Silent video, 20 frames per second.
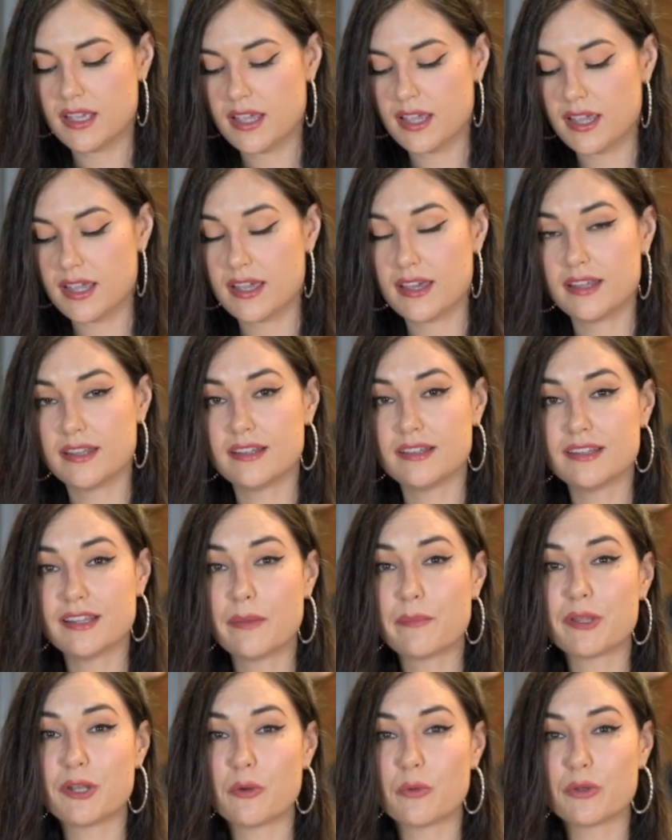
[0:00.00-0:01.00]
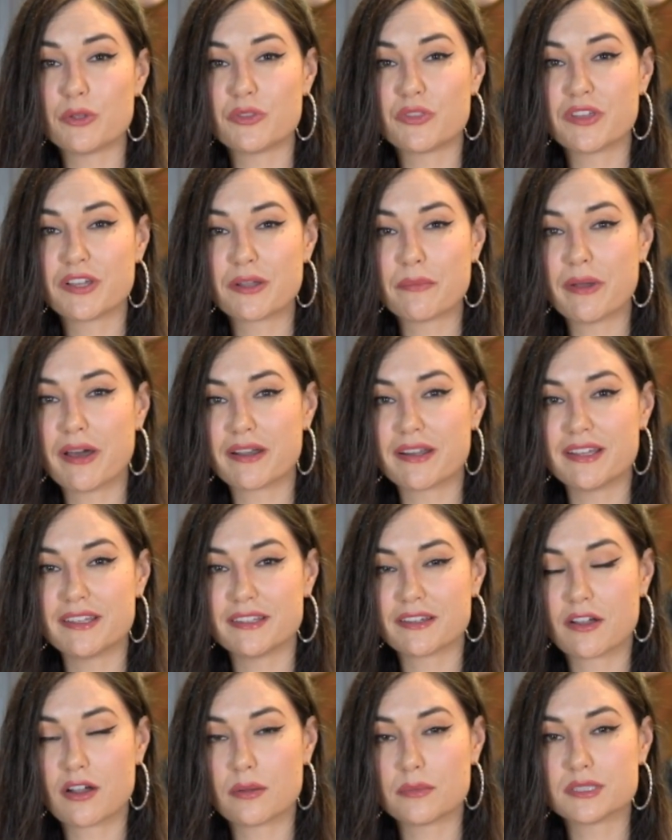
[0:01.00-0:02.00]
and let me know what you think about it in
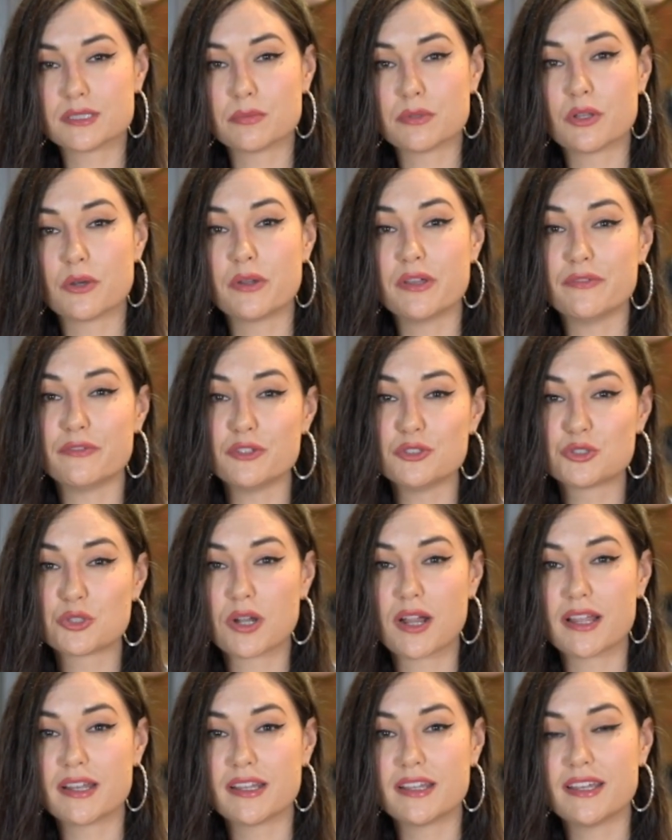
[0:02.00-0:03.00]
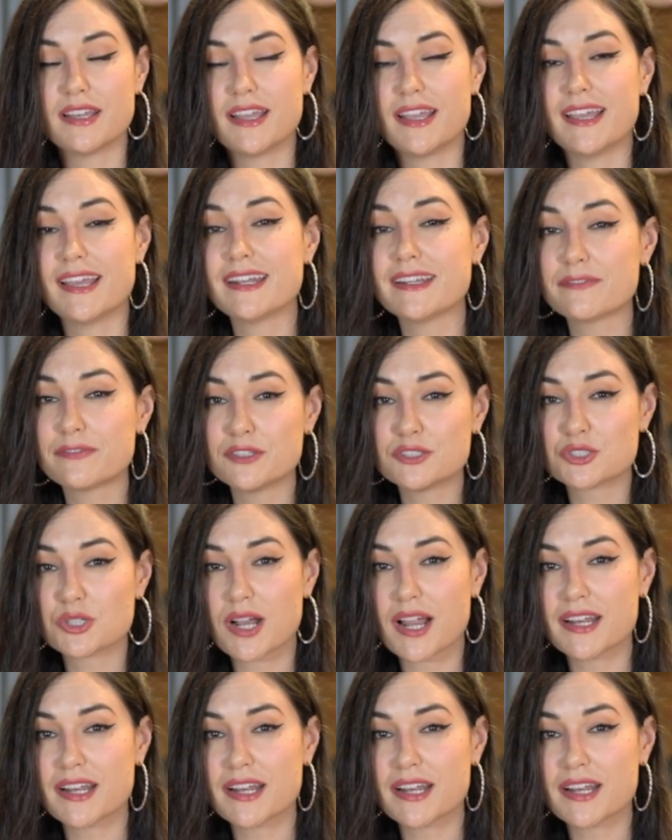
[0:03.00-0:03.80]
the comments below if you tried it. And if you tried